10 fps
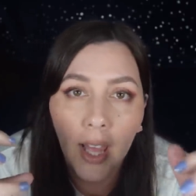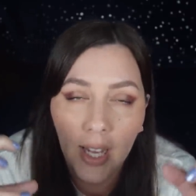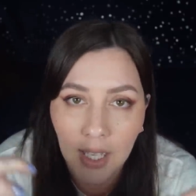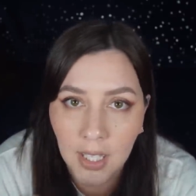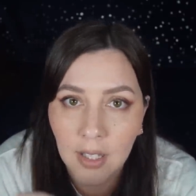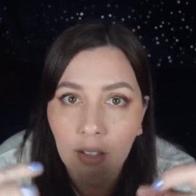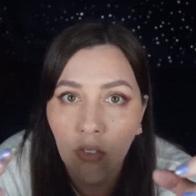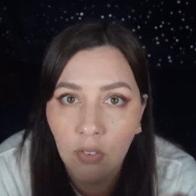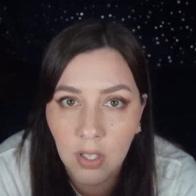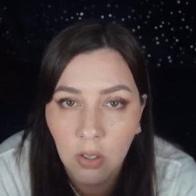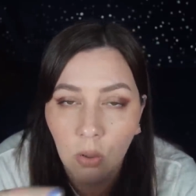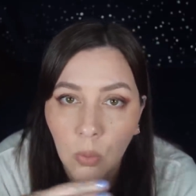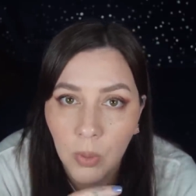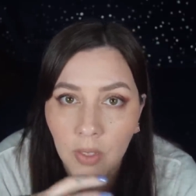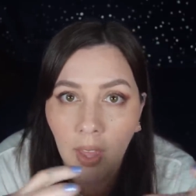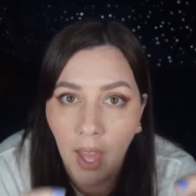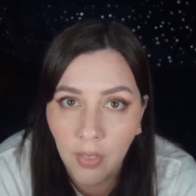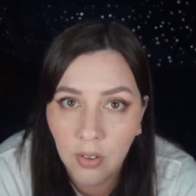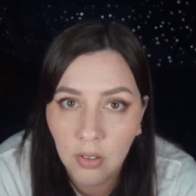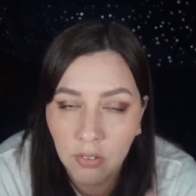And in this vehicle with
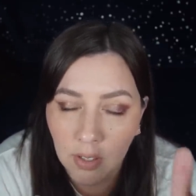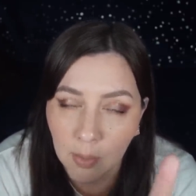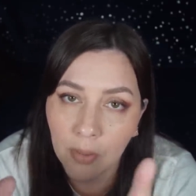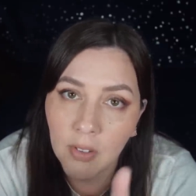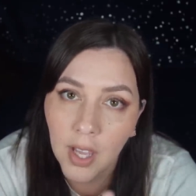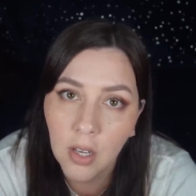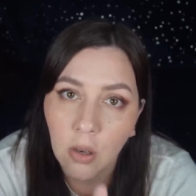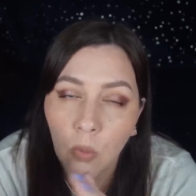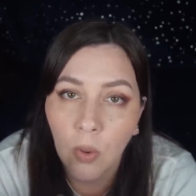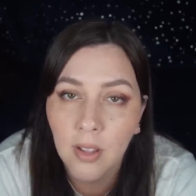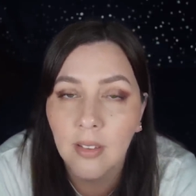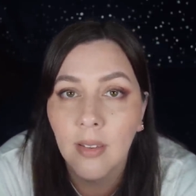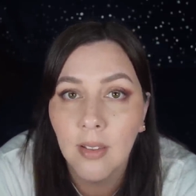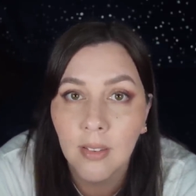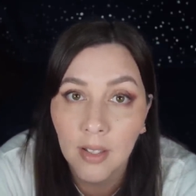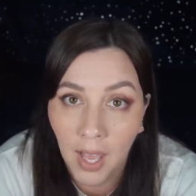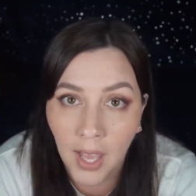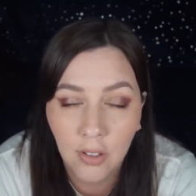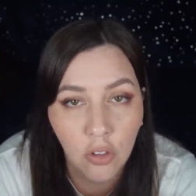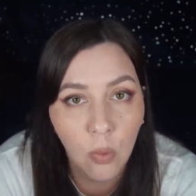Heather sitting beside her was this
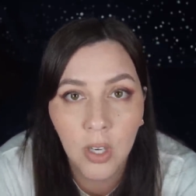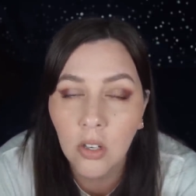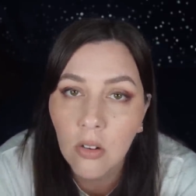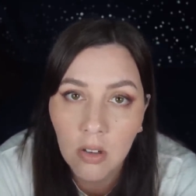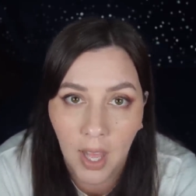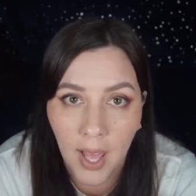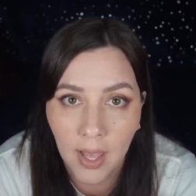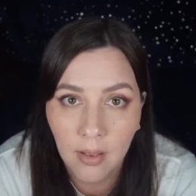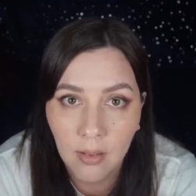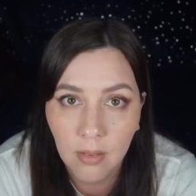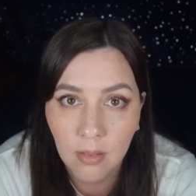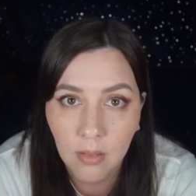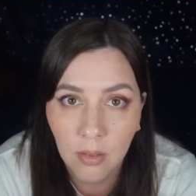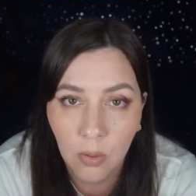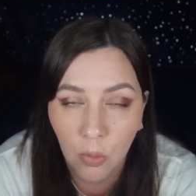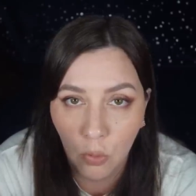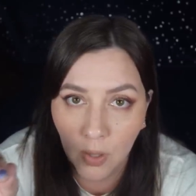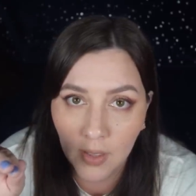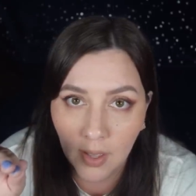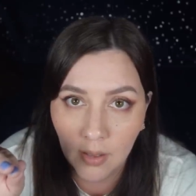guy, this 20-year-old guy who was
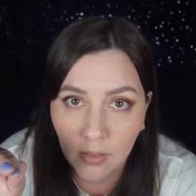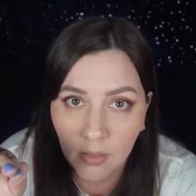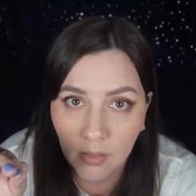20 then,